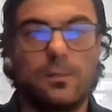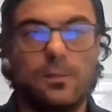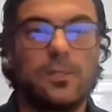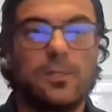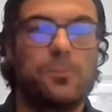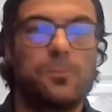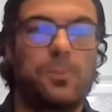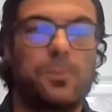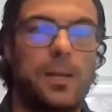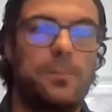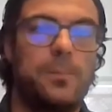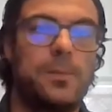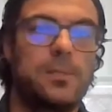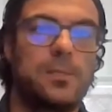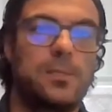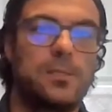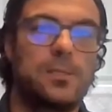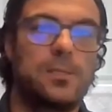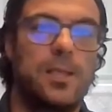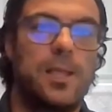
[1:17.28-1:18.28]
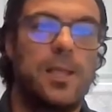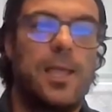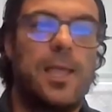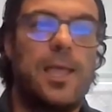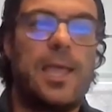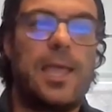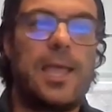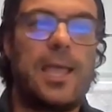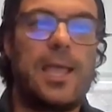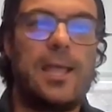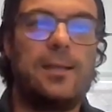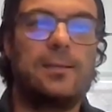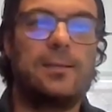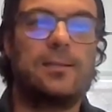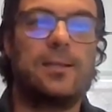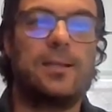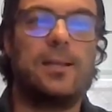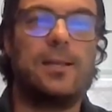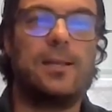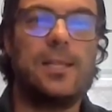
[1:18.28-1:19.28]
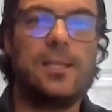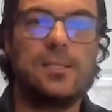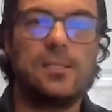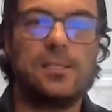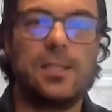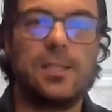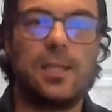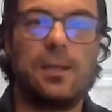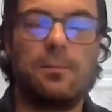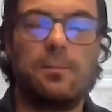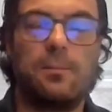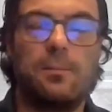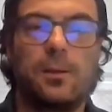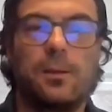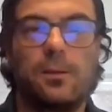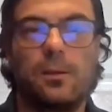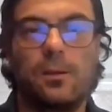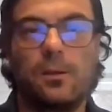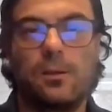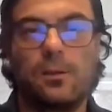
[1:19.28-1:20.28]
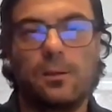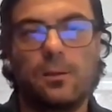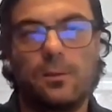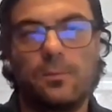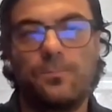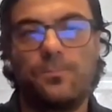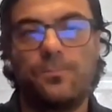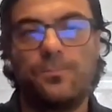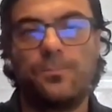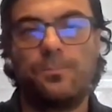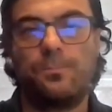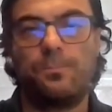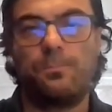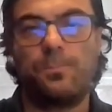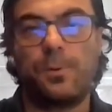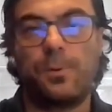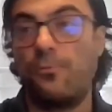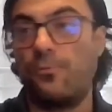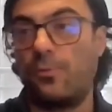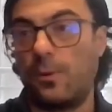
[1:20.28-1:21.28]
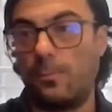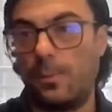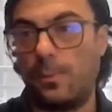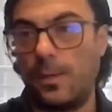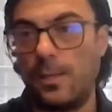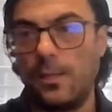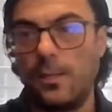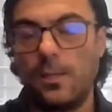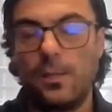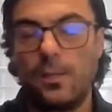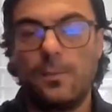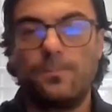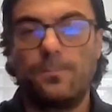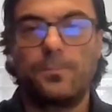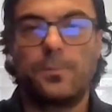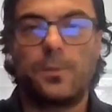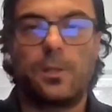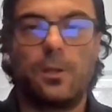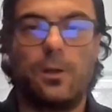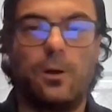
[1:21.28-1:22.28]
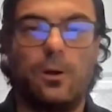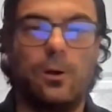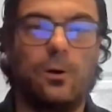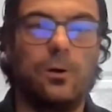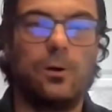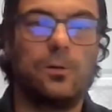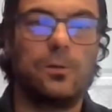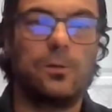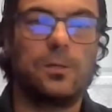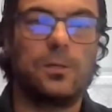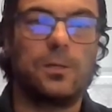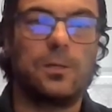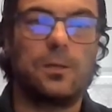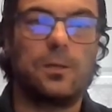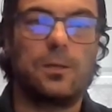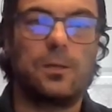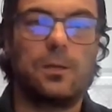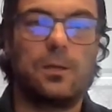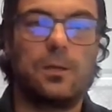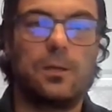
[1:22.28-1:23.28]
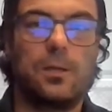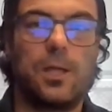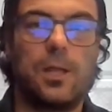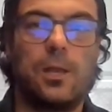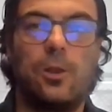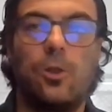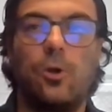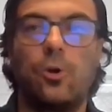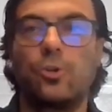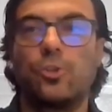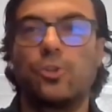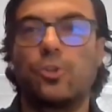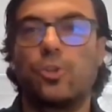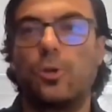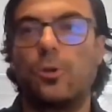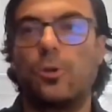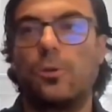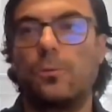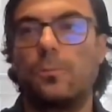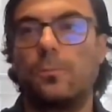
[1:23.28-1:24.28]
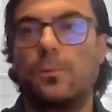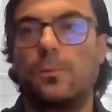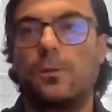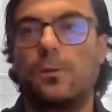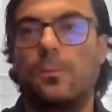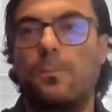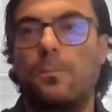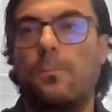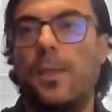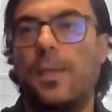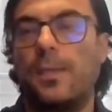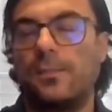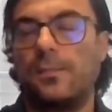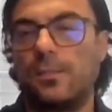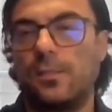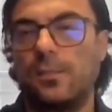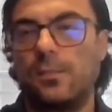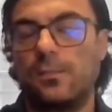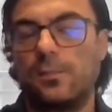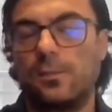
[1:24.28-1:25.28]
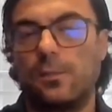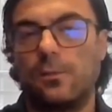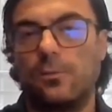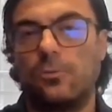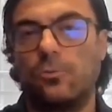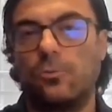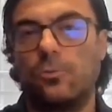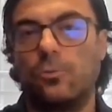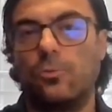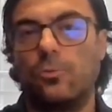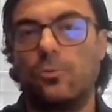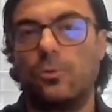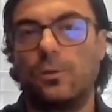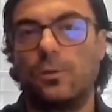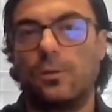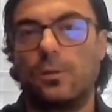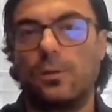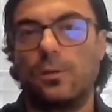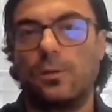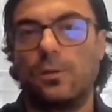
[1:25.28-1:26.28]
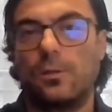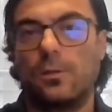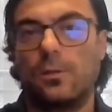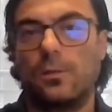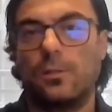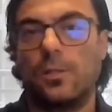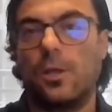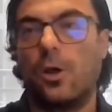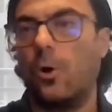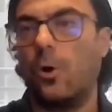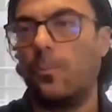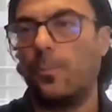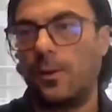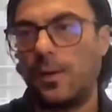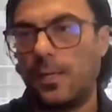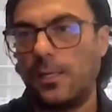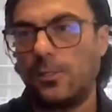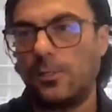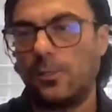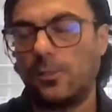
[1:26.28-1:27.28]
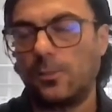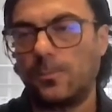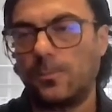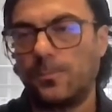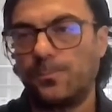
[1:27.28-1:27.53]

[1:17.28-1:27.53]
these premises and lease them preferably on a long-term basis to the operator.